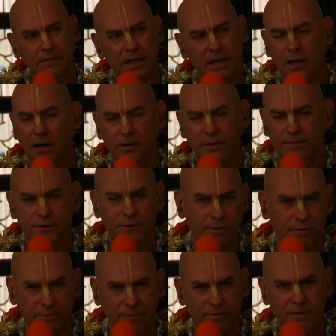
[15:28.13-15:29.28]
a lot of
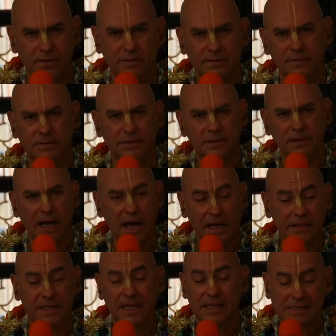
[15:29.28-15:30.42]
truth,
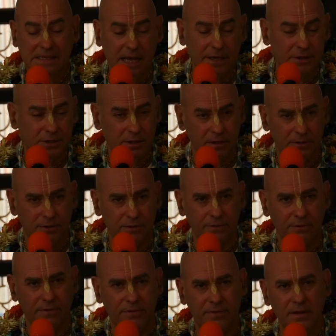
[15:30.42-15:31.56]
the essential
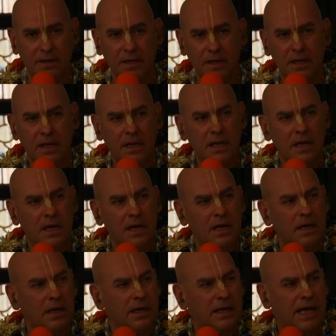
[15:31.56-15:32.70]
truth.
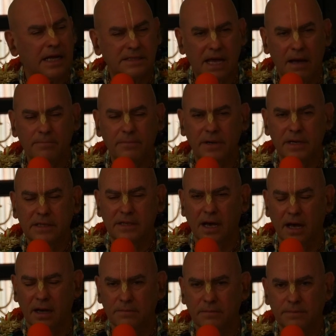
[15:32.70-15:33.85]

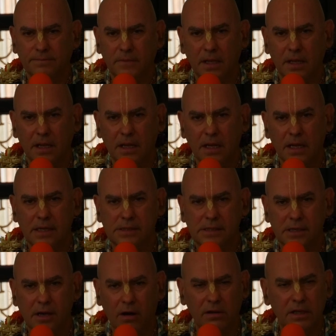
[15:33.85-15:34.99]
Kathamritam is
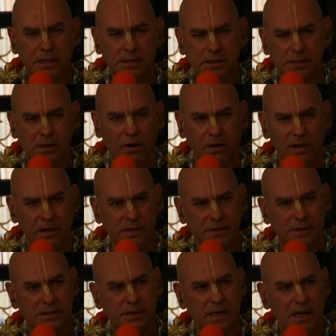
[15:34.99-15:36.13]
the only
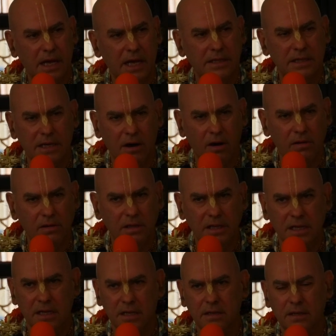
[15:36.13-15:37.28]
solace and the
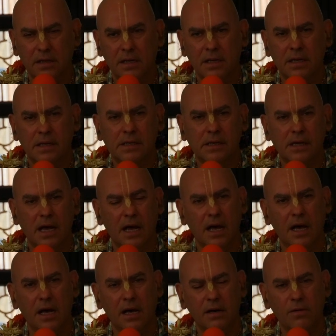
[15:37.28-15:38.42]
only
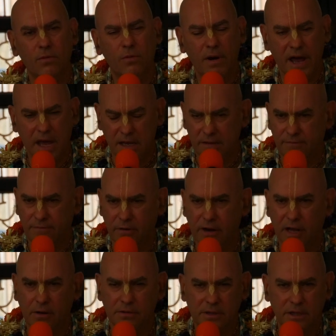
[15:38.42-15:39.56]
way for a
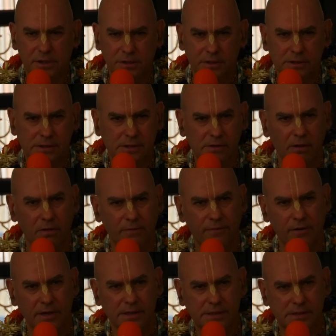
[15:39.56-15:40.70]
conditioned soul,
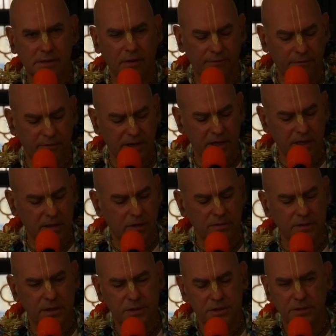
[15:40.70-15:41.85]
for a suffering
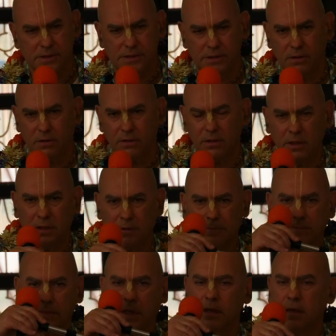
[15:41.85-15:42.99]
conditioned soul,
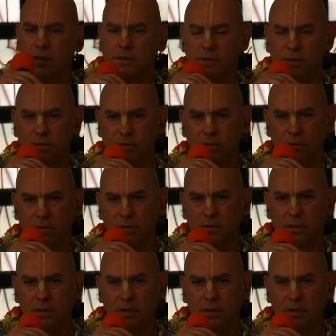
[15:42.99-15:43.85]
to